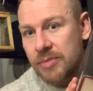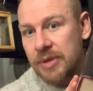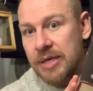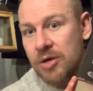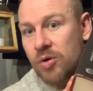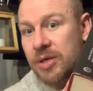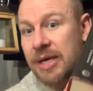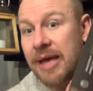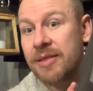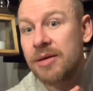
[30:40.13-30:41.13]
there you go, you're
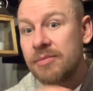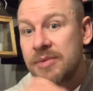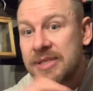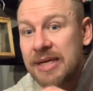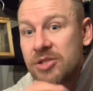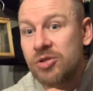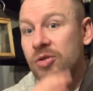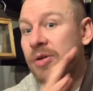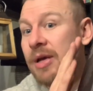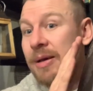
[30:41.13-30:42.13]
getting the, the section
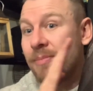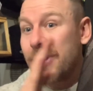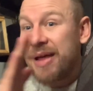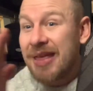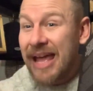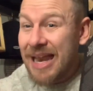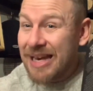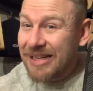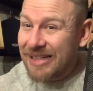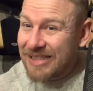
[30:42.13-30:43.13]
done. By the
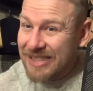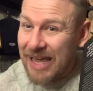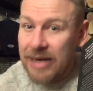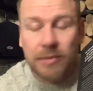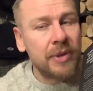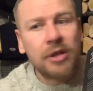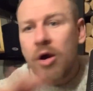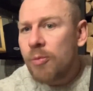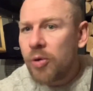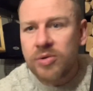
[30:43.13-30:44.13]
end, 10. It'll be a
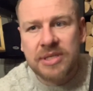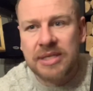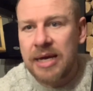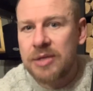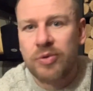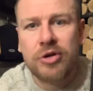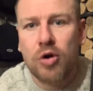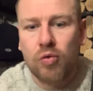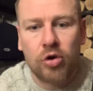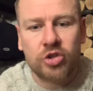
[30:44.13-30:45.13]
long process, guys. We're in
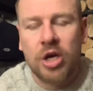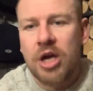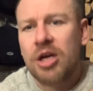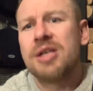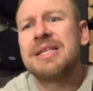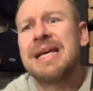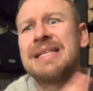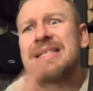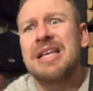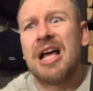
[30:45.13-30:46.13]
no rush because
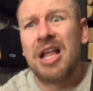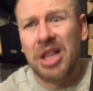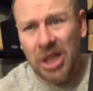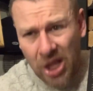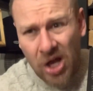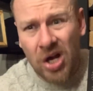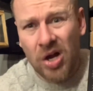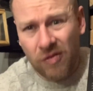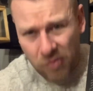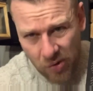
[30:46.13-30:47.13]
it's a lot
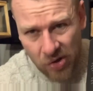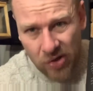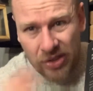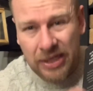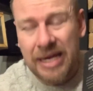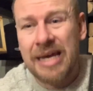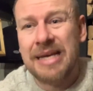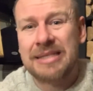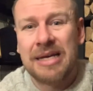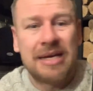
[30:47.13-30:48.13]
of work. It
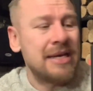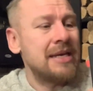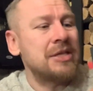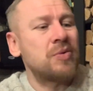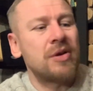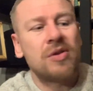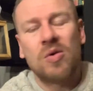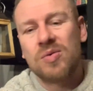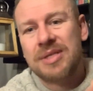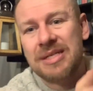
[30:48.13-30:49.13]
is. Each one of
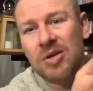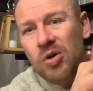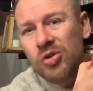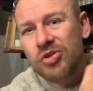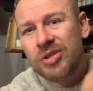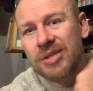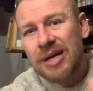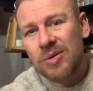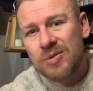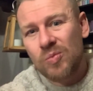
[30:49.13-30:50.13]
those is
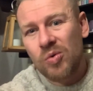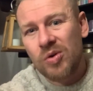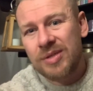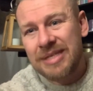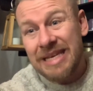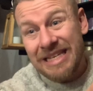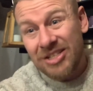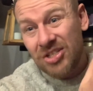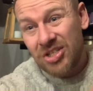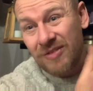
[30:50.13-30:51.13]
100,000 words
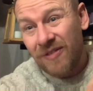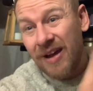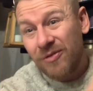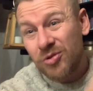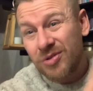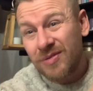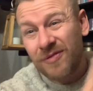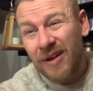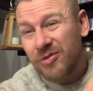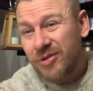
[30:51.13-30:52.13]
each. 500,
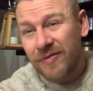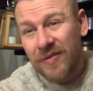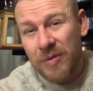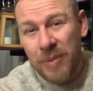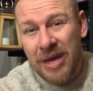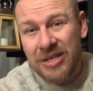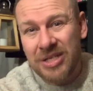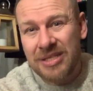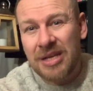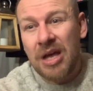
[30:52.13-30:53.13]
550
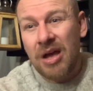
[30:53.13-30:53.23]
pages